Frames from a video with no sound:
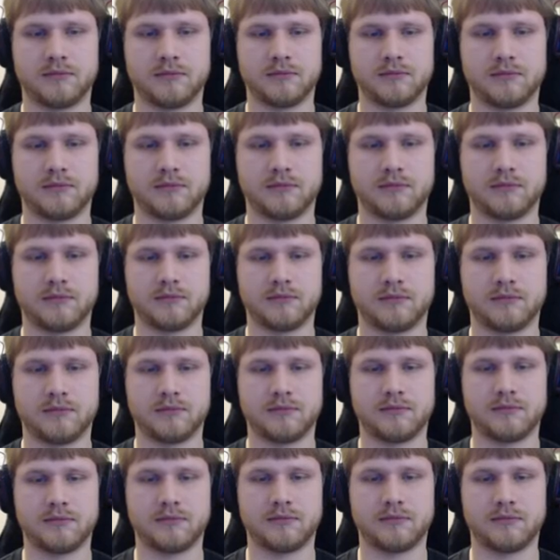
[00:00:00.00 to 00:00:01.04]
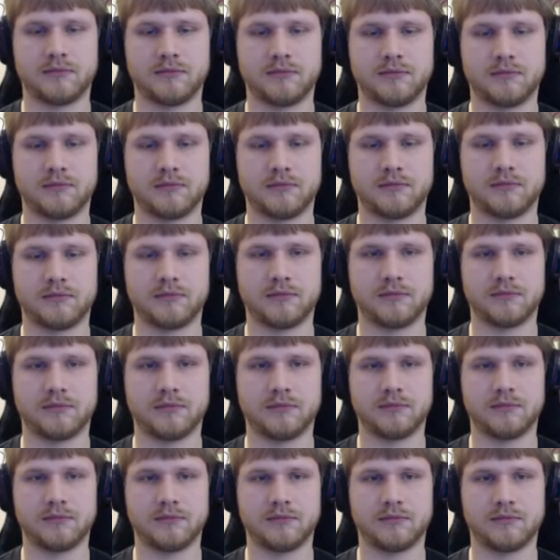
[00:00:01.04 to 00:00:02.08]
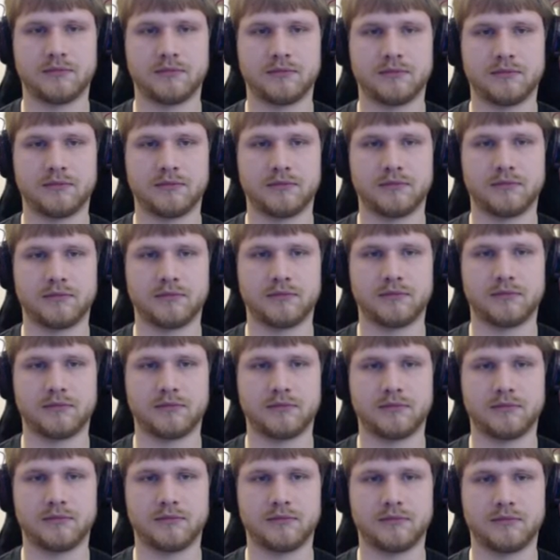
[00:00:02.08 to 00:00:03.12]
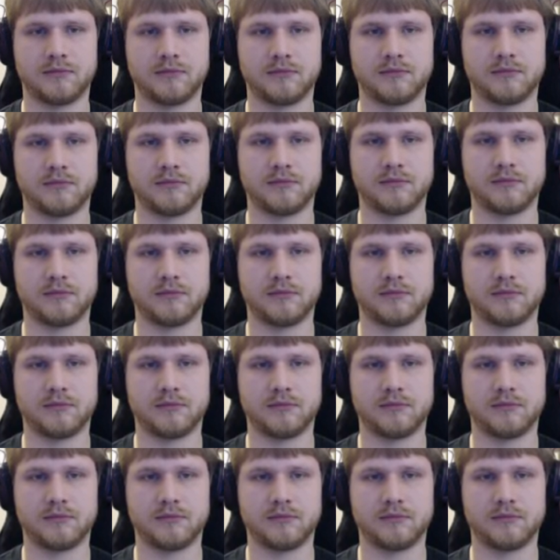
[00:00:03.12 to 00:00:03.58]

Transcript: The person shown says nothing.